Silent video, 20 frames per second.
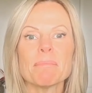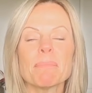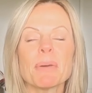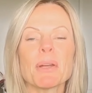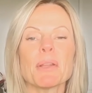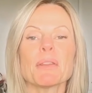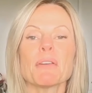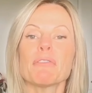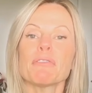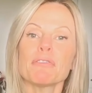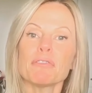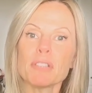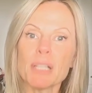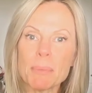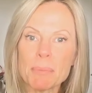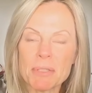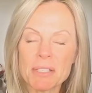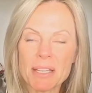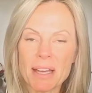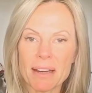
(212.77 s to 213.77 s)
But on the
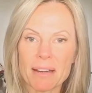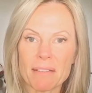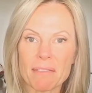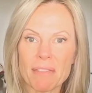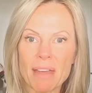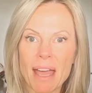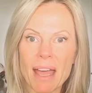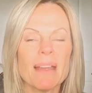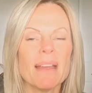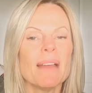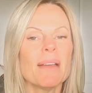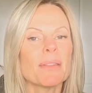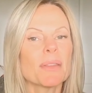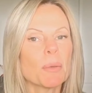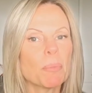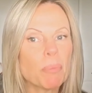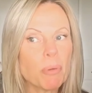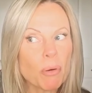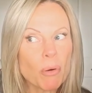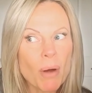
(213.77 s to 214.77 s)
flip side of that, the
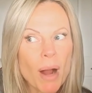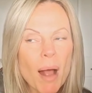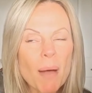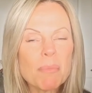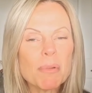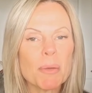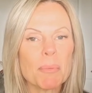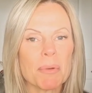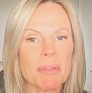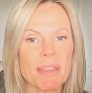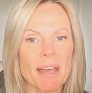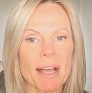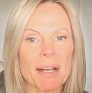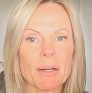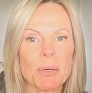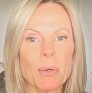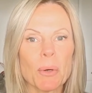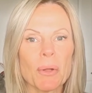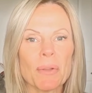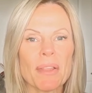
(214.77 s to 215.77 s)
problem with that
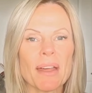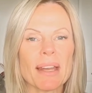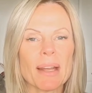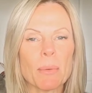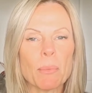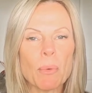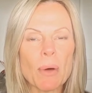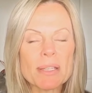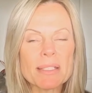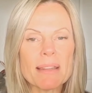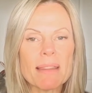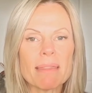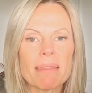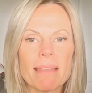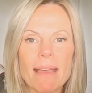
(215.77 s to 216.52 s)
goal that I wasn't